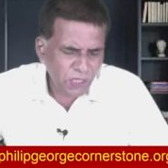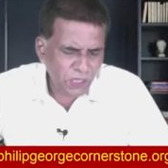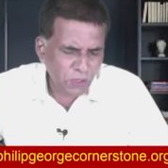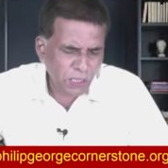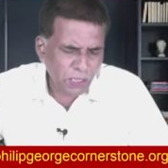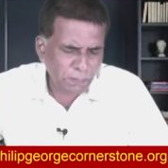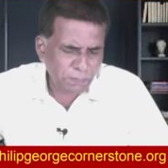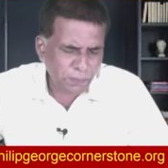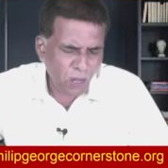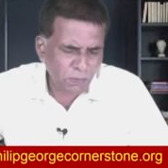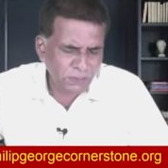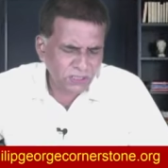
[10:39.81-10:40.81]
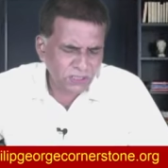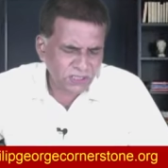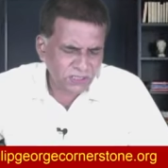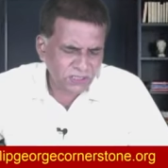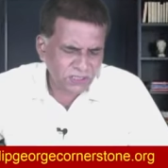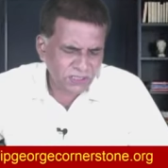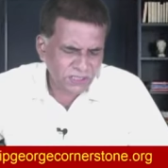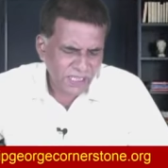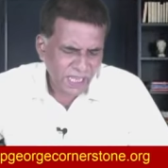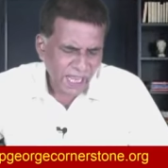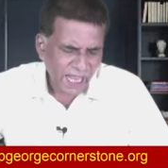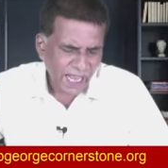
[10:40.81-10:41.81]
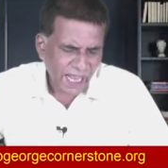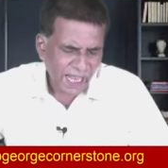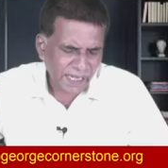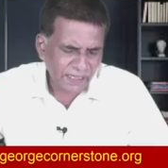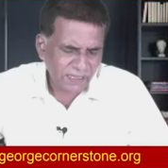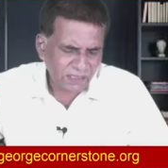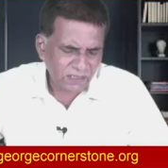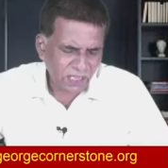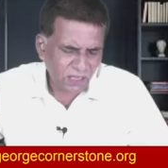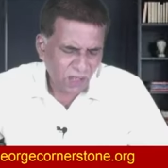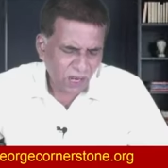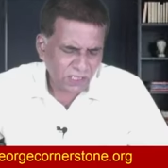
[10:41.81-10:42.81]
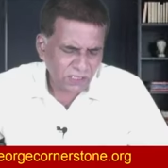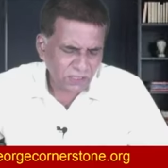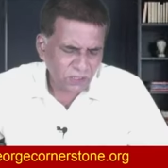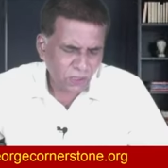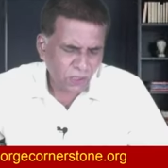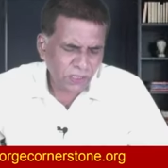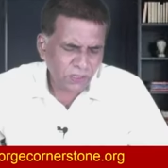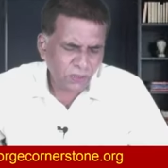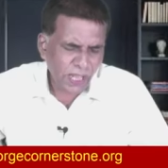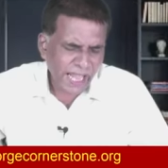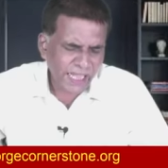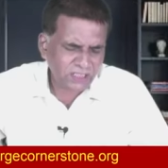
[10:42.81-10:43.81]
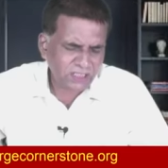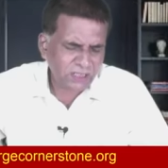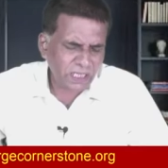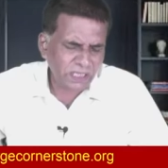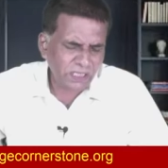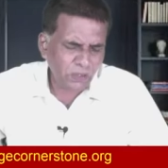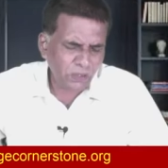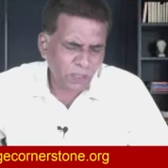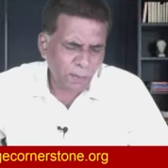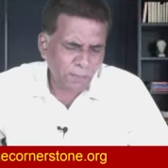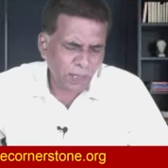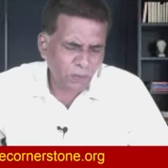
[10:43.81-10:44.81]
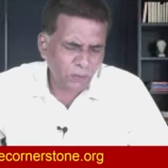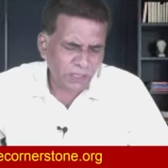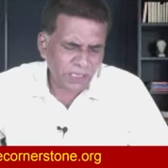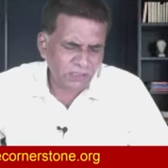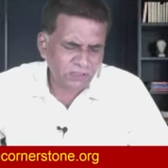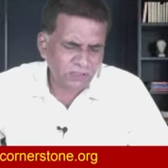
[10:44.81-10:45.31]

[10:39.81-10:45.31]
your promises and the Lord is going to extend your boundaries.